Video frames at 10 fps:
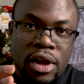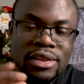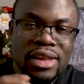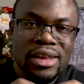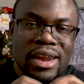
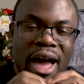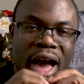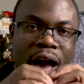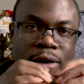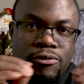than an
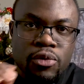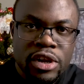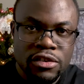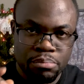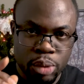
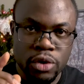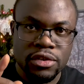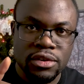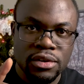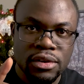average person